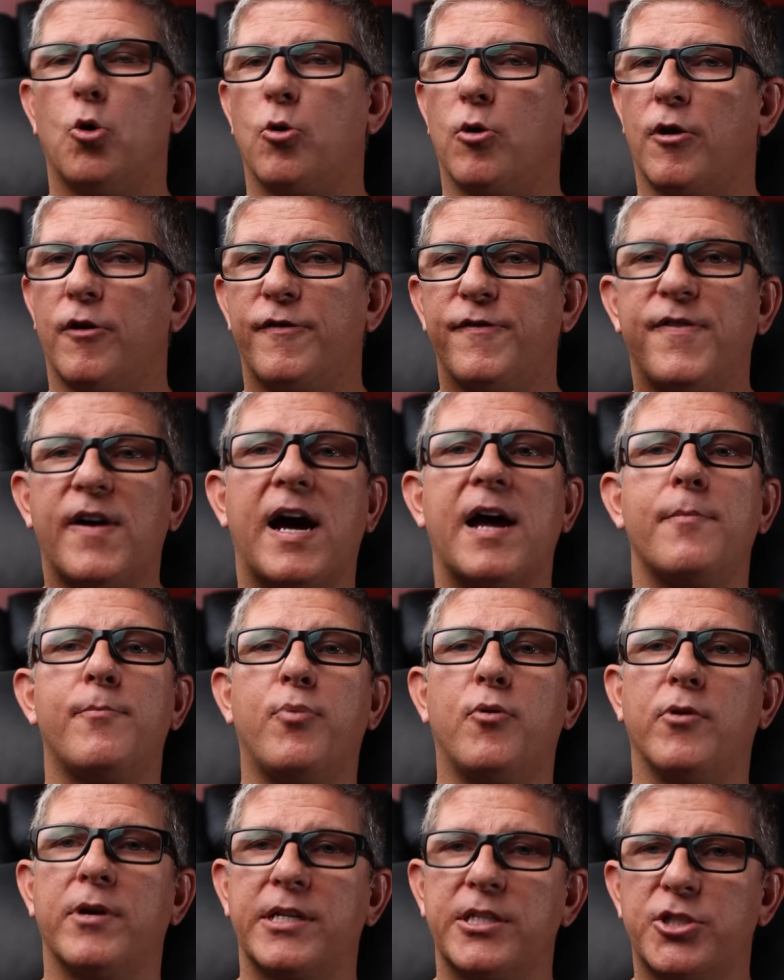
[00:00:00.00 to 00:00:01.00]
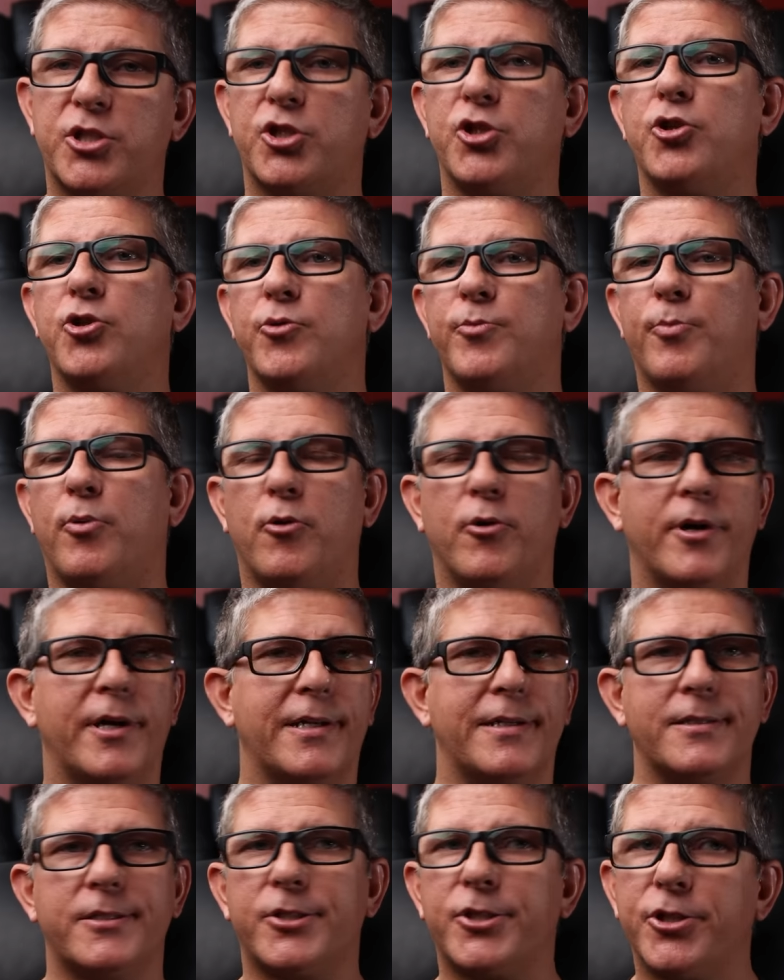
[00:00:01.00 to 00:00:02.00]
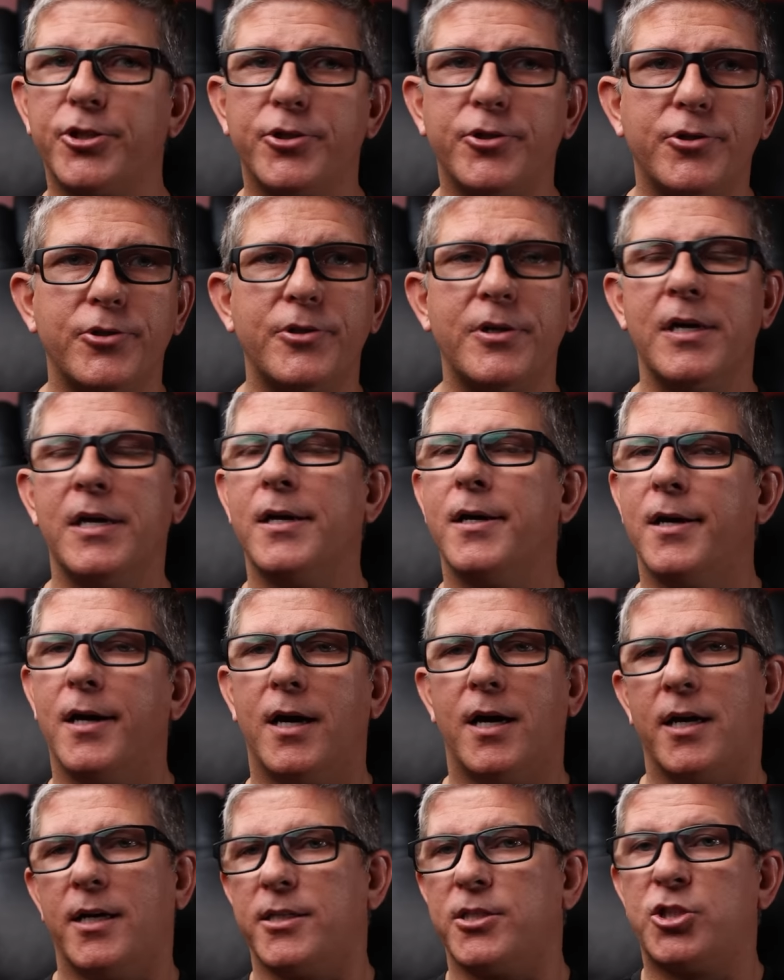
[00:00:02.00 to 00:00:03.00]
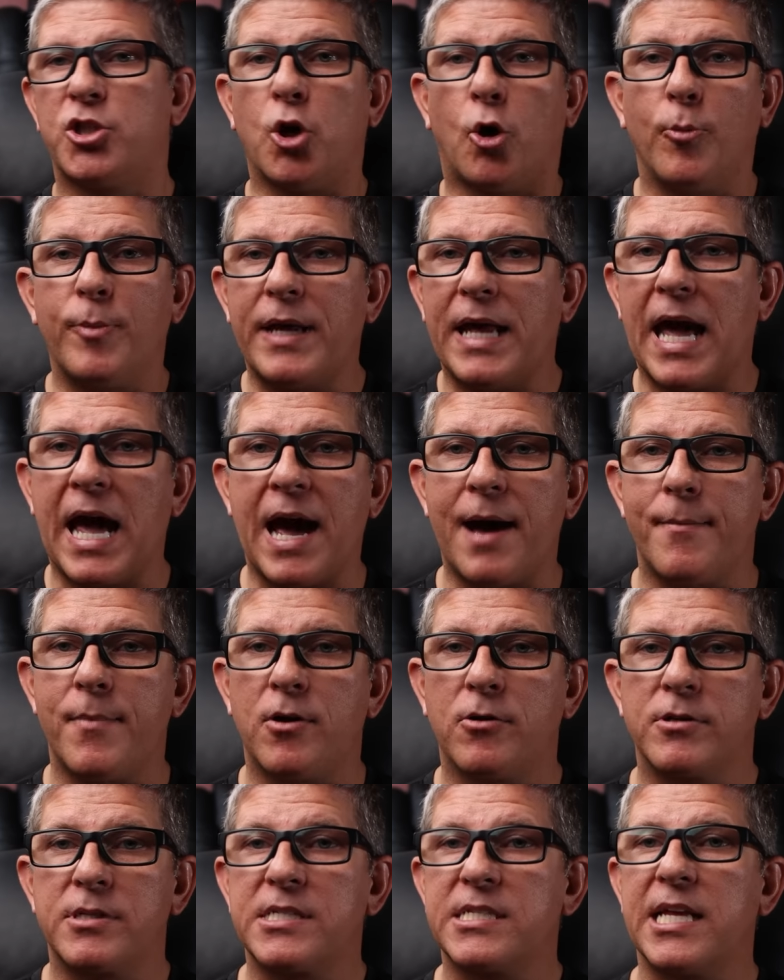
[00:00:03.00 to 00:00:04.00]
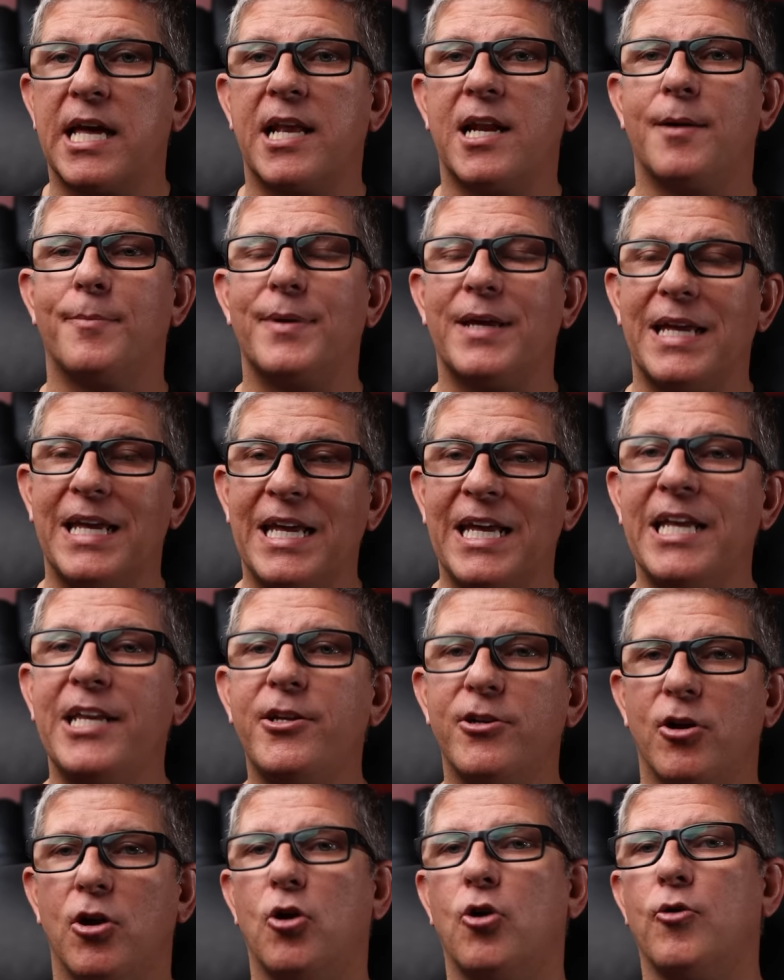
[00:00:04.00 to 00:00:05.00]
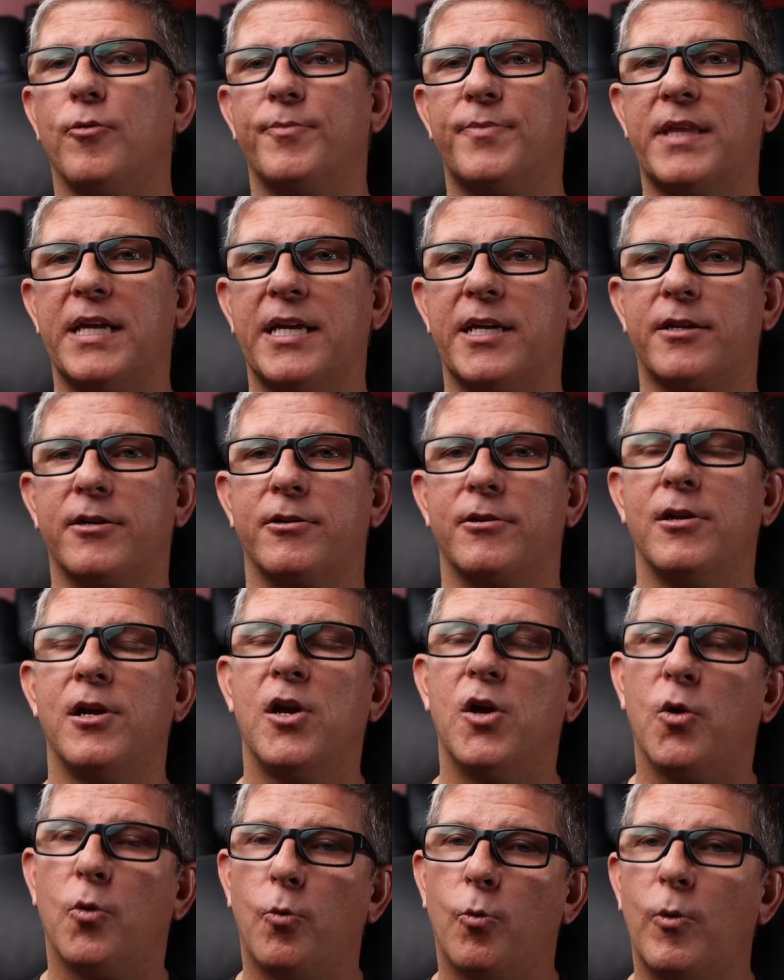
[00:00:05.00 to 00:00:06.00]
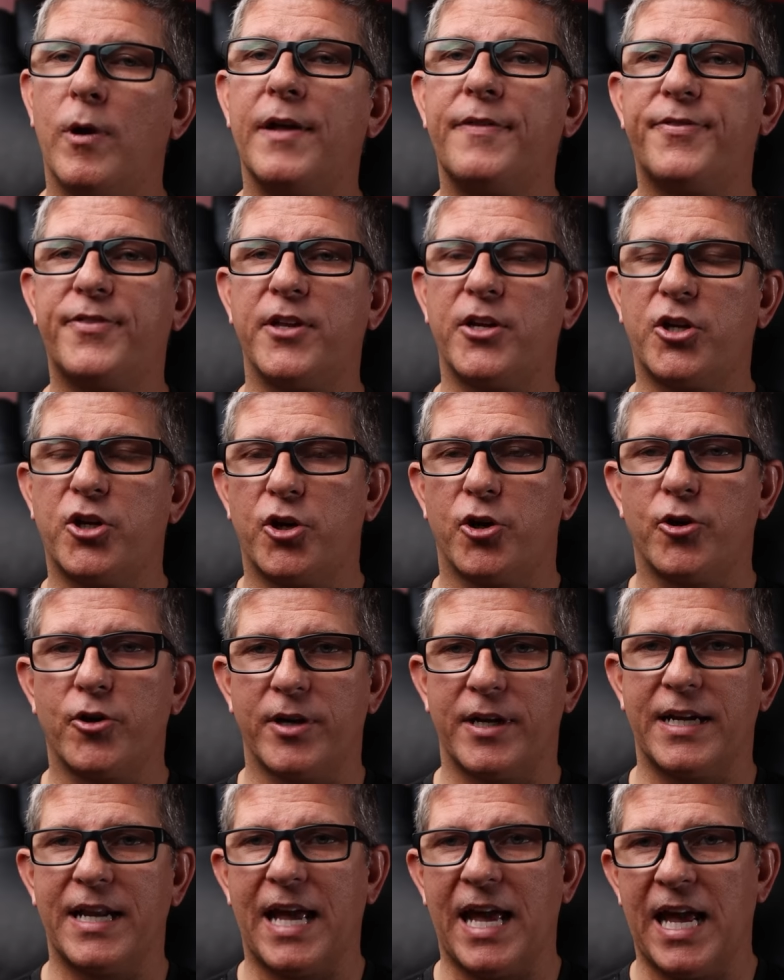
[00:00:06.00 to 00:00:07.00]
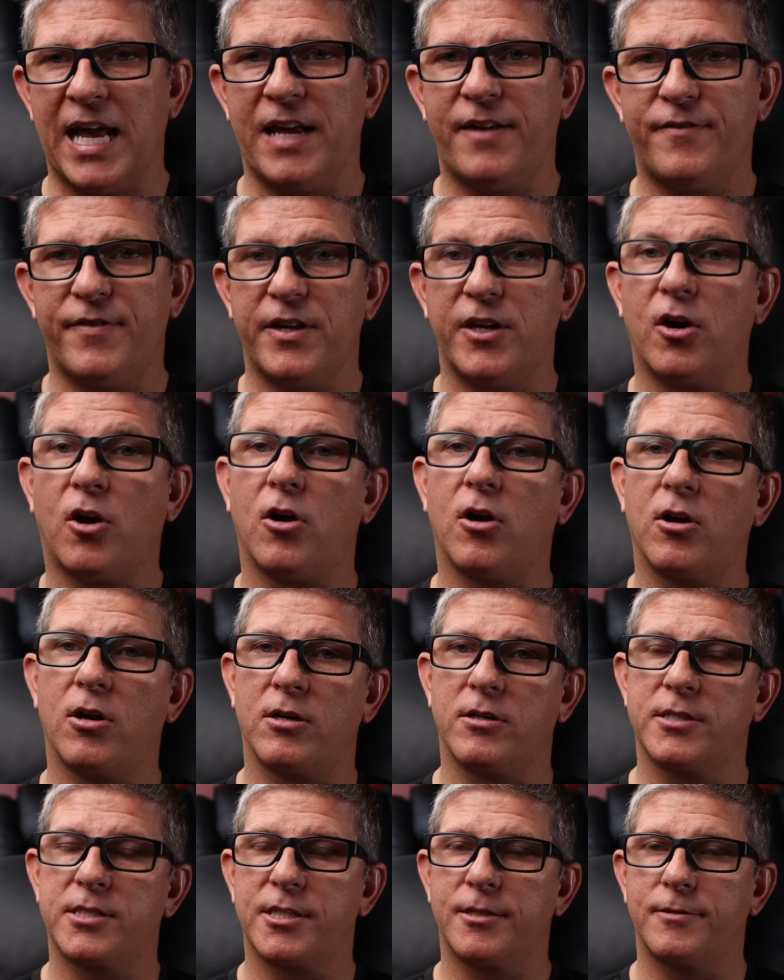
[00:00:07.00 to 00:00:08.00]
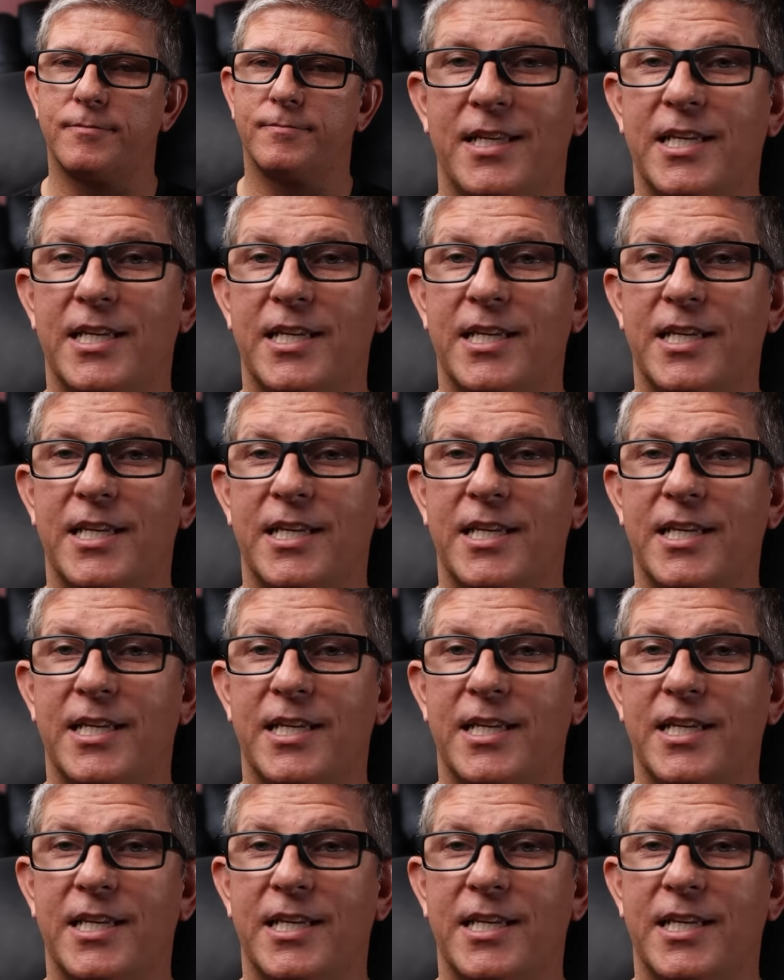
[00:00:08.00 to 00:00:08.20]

a 5.2.2 Dolby Atmos setup in your home theater with the current AVRs.